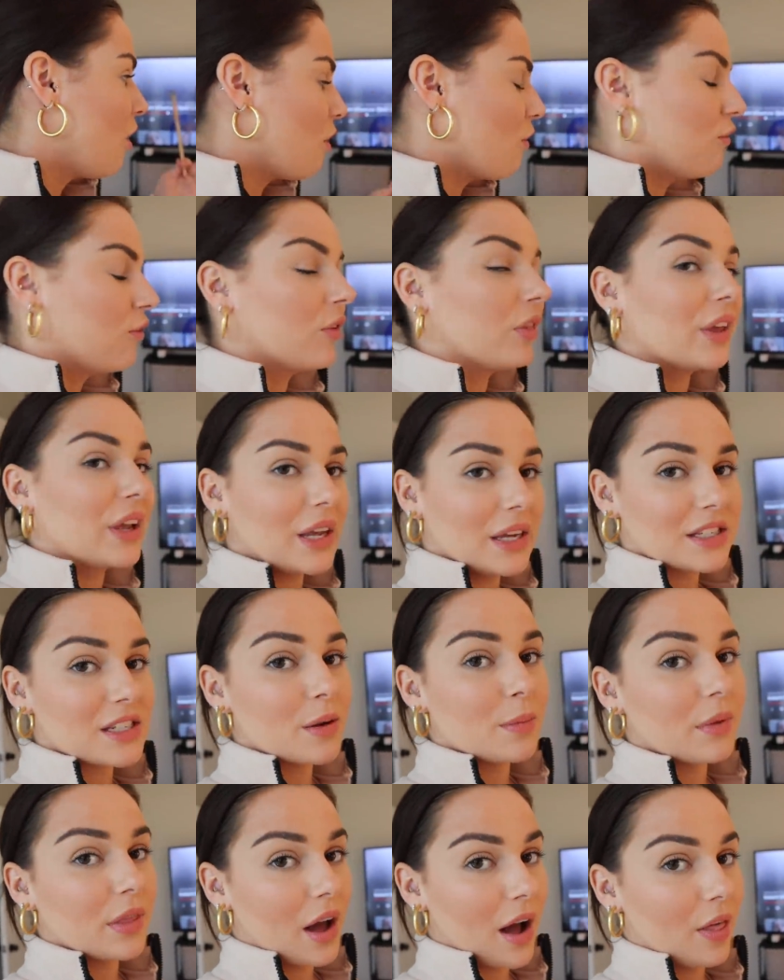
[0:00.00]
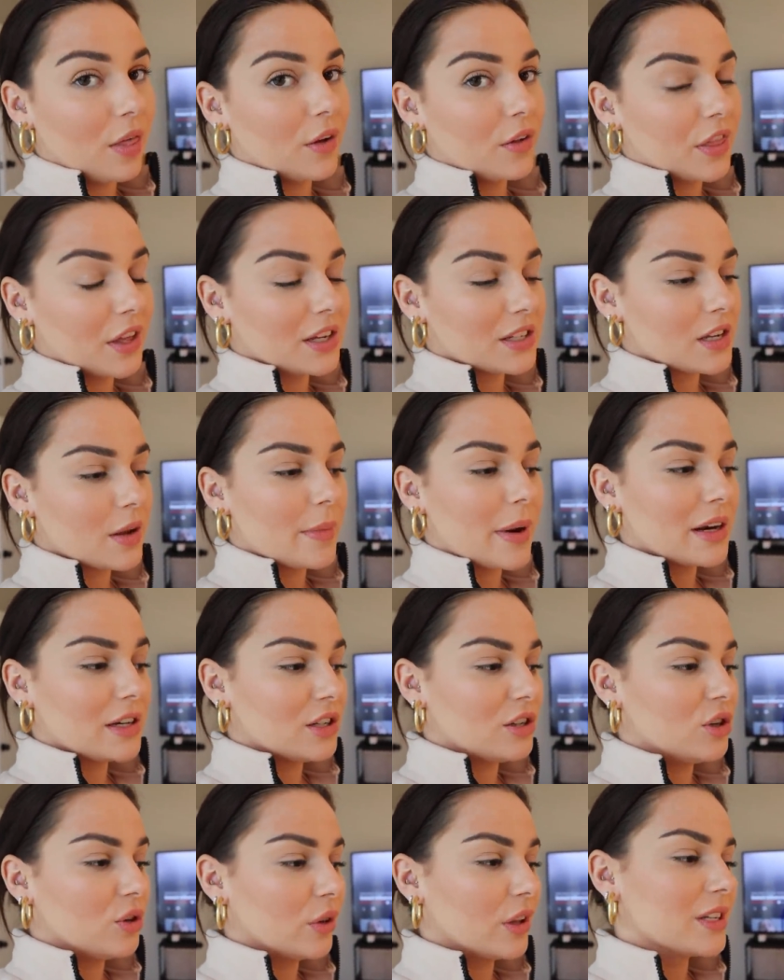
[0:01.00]
hopefully get some of the other things on my
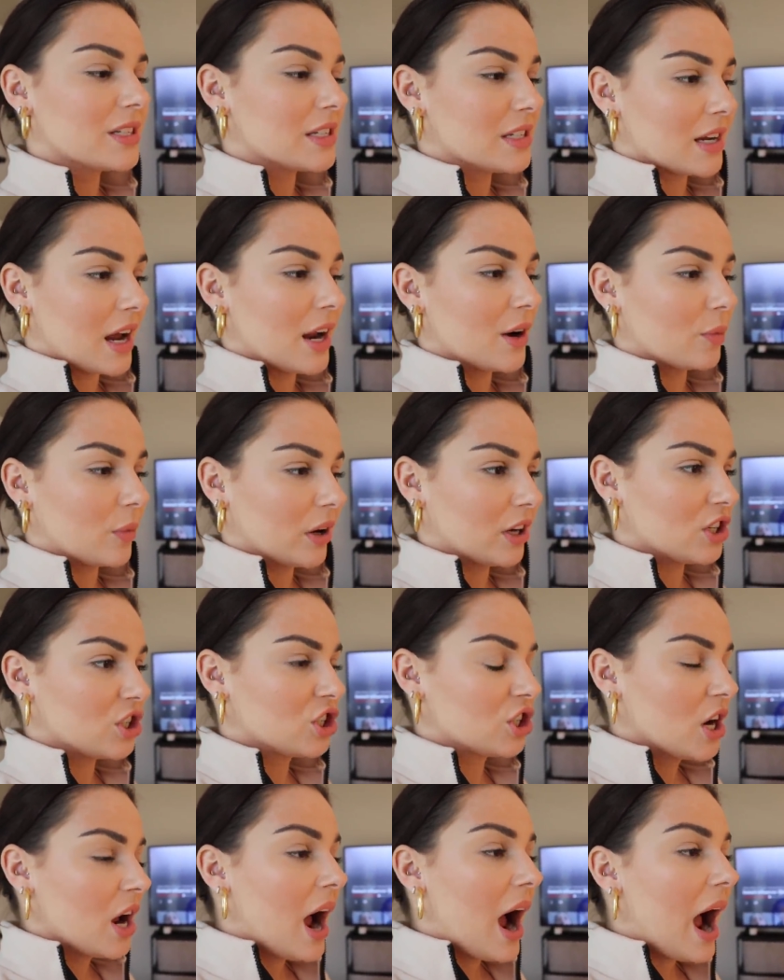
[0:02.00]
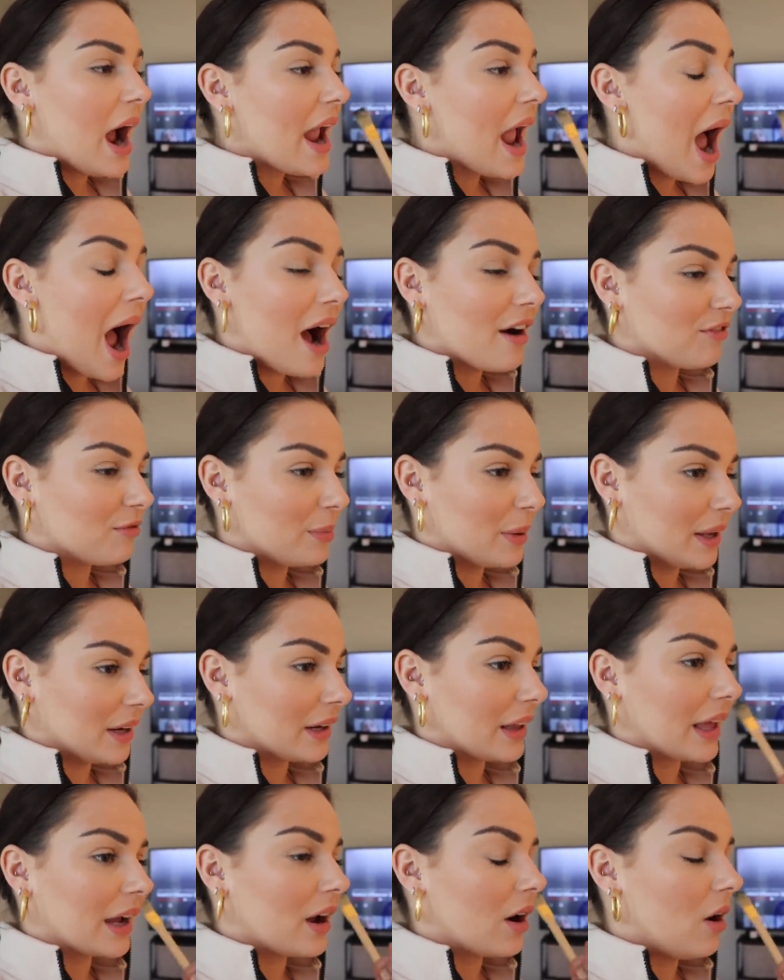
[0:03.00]
to-do list done, which I have
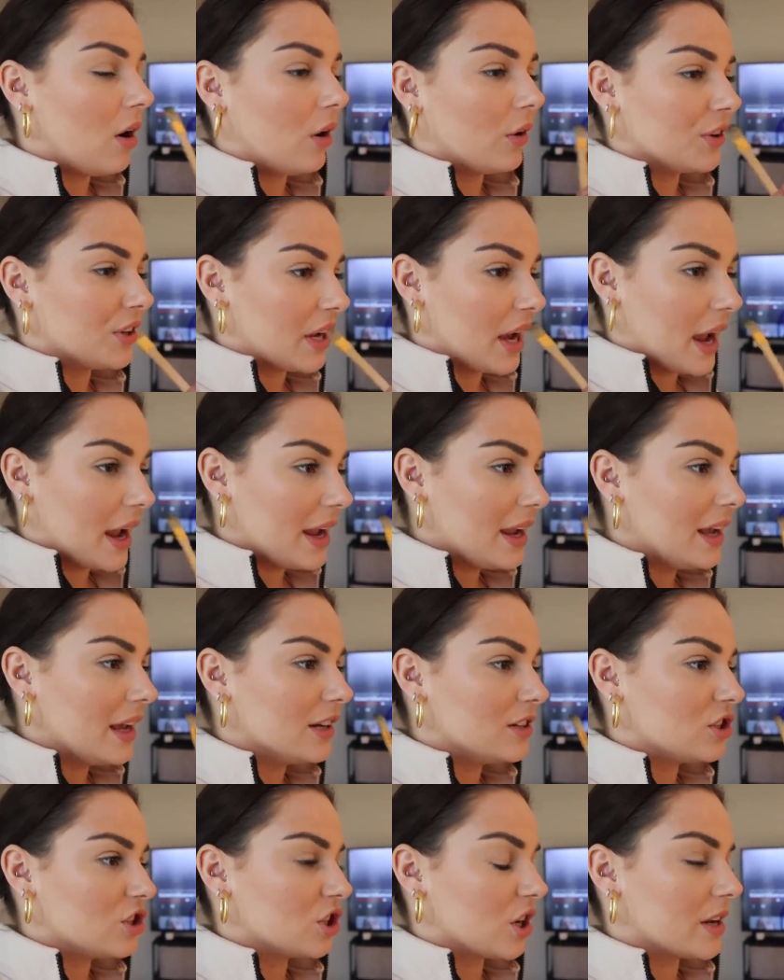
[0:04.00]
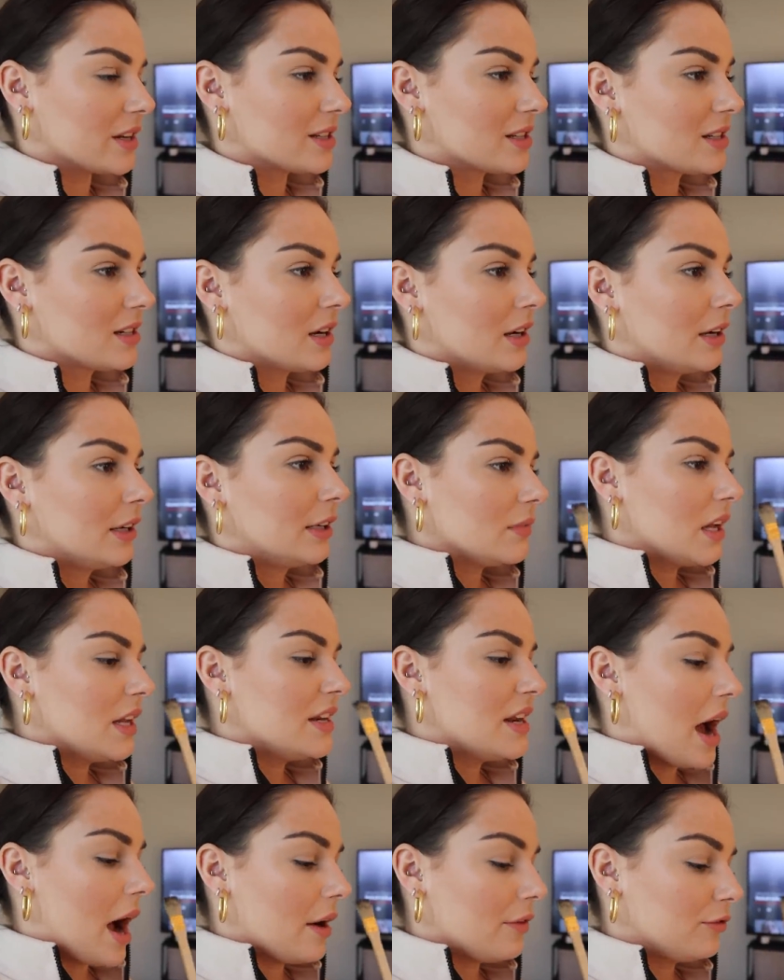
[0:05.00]
been like all day. It's just
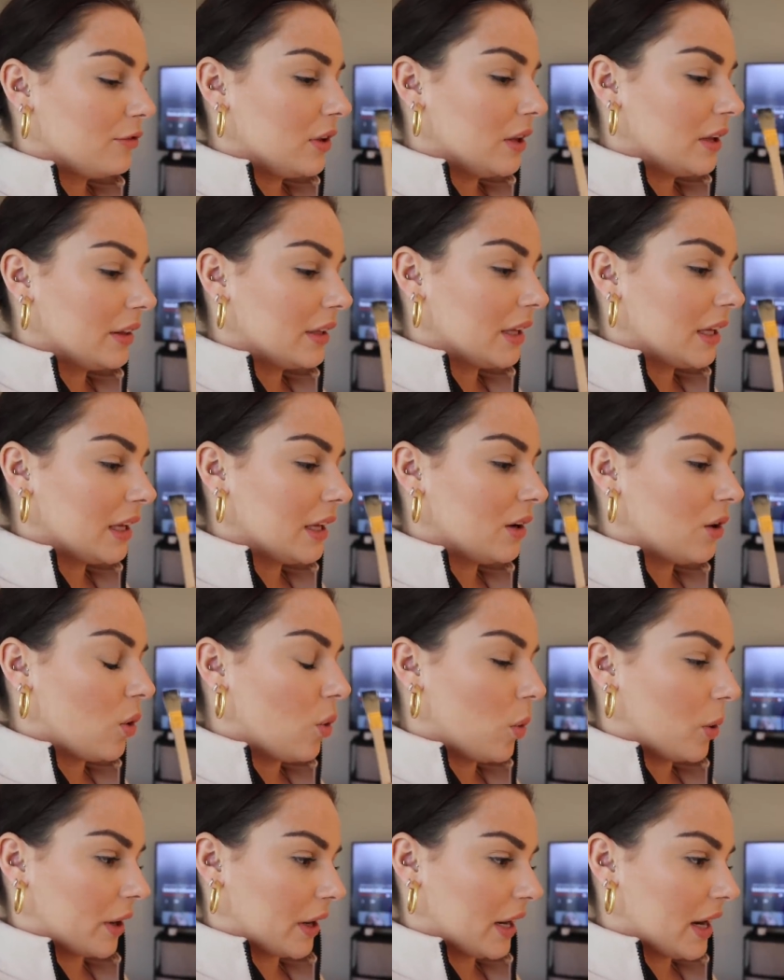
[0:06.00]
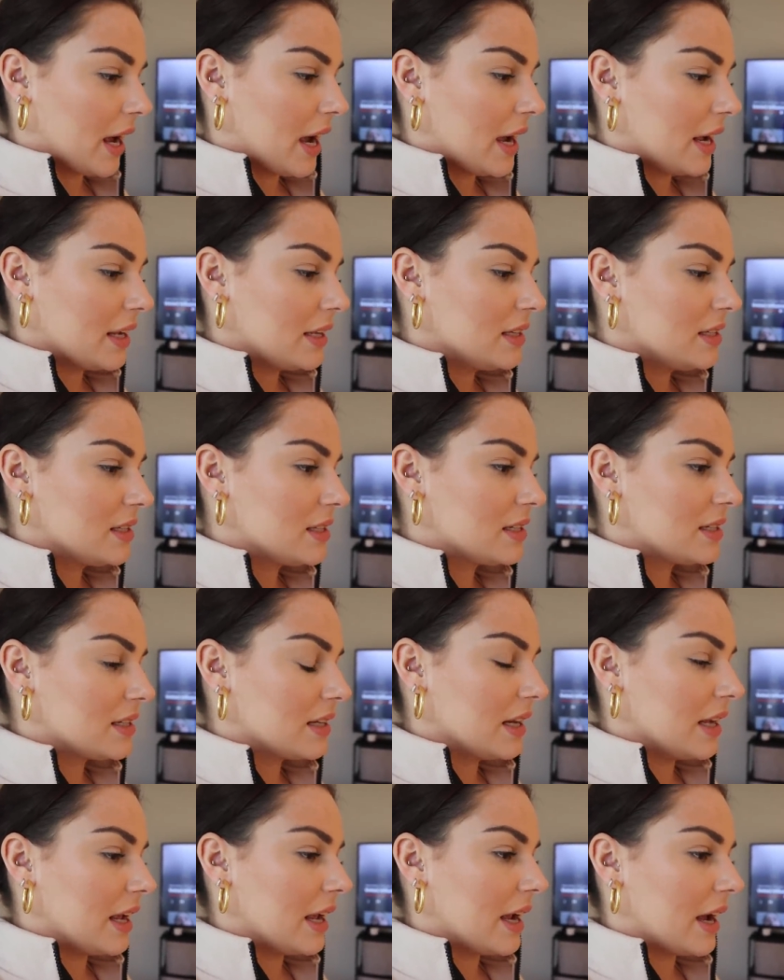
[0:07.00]
not feeling
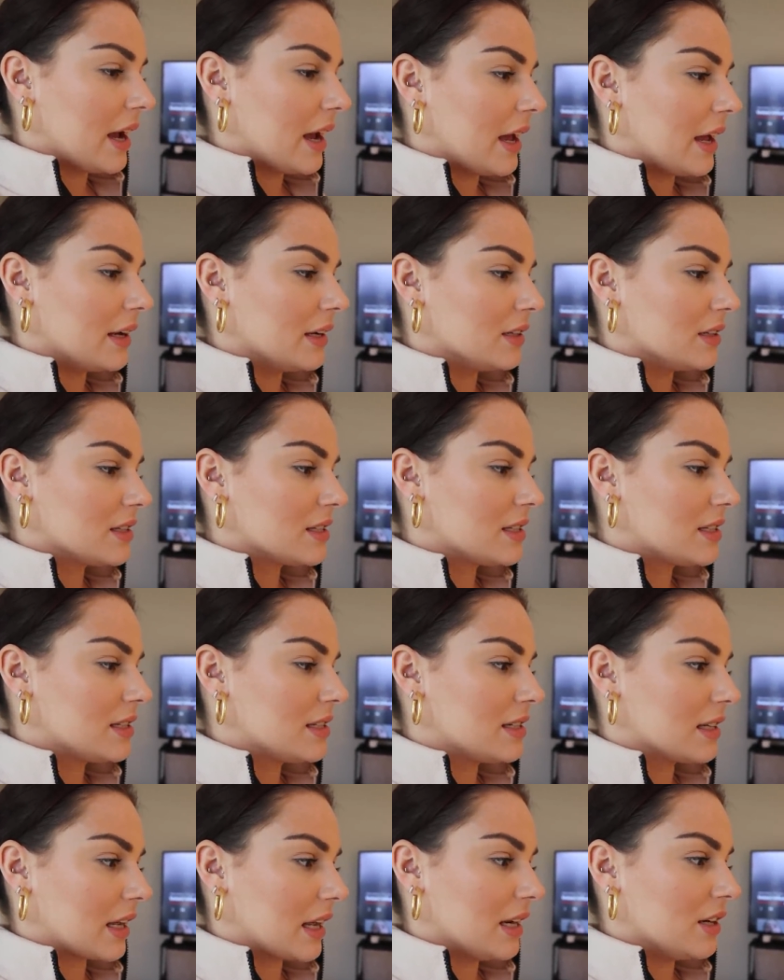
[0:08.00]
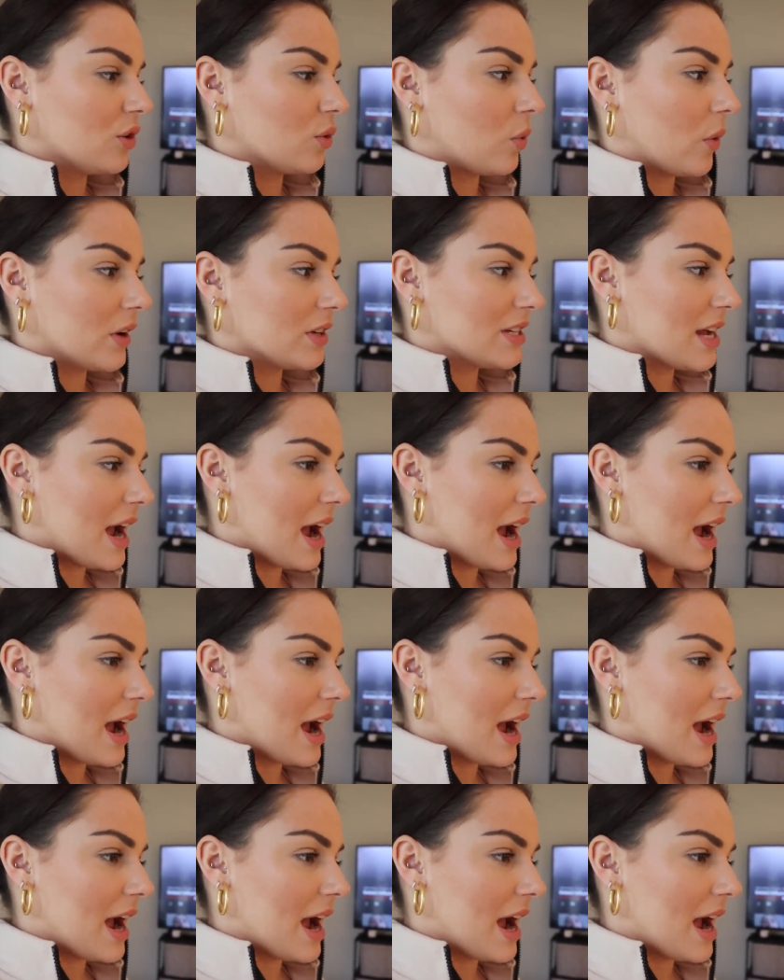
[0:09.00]
organized and sticking to one